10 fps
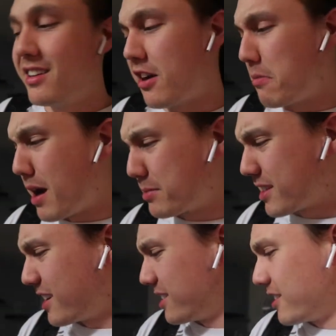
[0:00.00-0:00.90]
Our mops
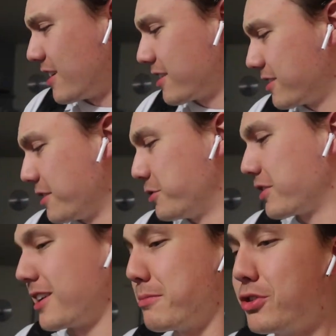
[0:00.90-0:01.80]
kind of suck, so it
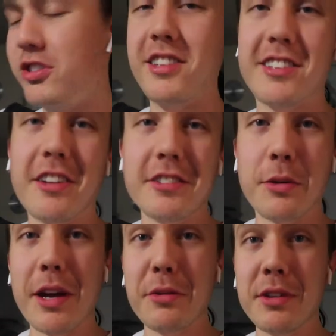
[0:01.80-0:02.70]
just kind of pushes the salt
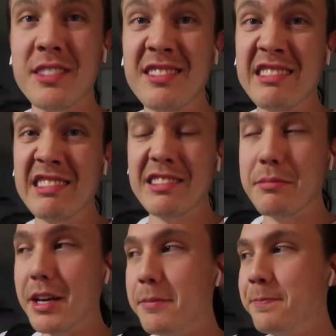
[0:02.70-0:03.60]
around.
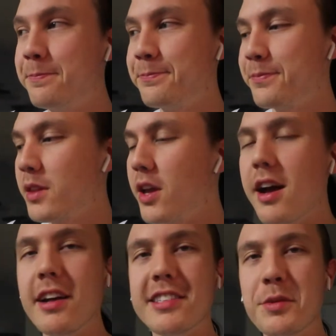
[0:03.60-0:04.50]
But
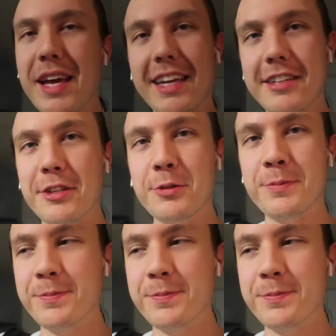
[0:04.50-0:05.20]
I'll see what I can do.